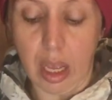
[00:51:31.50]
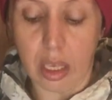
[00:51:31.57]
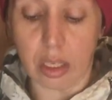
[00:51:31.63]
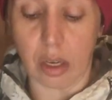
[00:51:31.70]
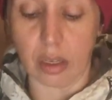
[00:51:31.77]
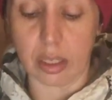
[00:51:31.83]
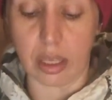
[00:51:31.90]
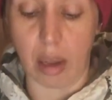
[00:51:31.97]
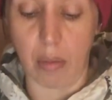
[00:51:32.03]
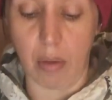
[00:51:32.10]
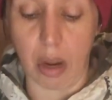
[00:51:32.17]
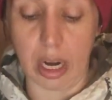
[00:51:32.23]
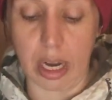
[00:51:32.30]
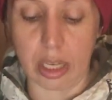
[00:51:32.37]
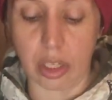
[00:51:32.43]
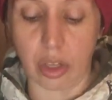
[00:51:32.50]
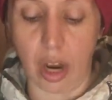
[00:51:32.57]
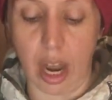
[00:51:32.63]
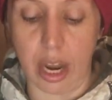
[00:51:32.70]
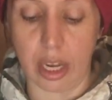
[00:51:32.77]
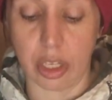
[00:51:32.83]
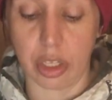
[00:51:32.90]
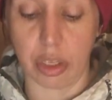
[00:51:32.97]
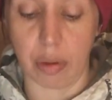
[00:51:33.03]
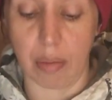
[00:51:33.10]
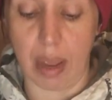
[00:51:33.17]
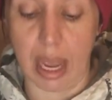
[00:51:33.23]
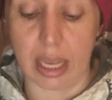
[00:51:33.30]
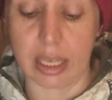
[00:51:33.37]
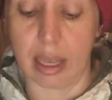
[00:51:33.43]
So someone is trying to
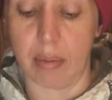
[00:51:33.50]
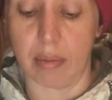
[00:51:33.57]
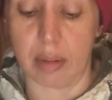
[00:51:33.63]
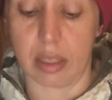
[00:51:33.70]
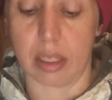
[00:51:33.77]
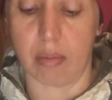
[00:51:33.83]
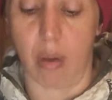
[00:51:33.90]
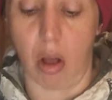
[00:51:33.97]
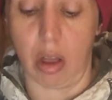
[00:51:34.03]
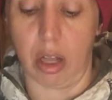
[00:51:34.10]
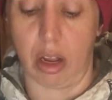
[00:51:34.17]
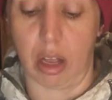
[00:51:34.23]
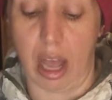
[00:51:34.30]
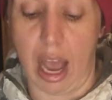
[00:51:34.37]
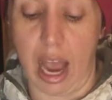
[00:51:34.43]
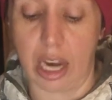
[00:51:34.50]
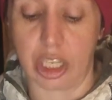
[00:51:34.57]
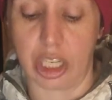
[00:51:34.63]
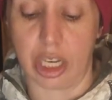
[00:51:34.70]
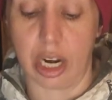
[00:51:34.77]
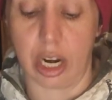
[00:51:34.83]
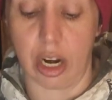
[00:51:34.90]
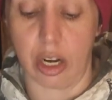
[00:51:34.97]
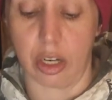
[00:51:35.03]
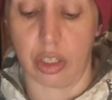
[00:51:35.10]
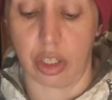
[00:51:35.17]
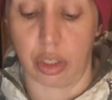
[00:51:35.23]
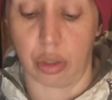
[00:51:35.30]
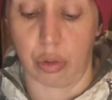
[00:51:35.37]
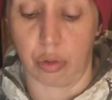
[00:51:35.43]
make some small little action here
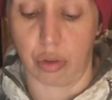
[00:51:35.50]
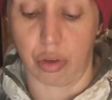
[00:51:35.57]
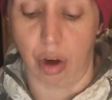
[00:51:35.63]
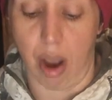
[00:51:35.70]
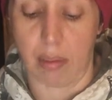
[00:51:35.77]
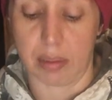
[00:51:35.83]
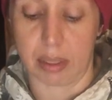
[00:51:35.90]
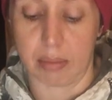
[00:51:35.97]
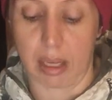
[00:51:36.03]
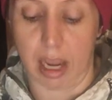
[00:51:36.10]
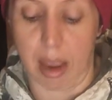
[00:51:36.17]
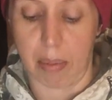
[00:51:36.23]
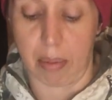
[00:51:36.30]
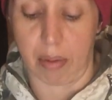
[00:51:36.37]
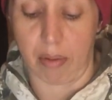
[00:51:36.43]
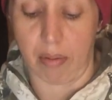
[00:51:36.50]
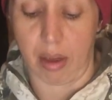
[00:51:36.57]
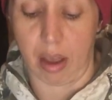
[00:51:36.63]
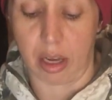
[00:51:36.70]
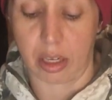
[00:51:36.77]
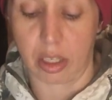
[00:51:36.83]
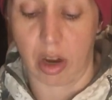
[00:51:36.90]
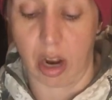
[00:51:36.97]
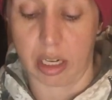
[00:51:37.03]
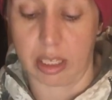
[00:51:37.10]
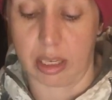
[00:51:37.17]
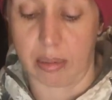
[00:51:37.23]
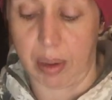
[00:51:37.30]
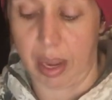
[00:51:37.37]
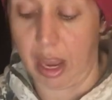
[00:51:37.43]
to drop some type of uh,
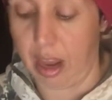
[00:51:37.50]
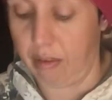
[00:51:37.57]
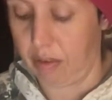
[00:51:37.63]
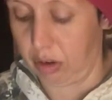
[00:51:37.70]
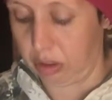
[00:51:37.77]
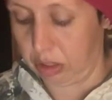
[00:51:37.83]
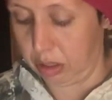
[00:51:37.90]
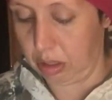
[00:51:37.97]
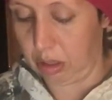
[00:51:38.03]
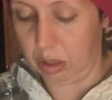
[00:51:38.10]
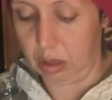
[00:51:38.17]
toxic behaviors.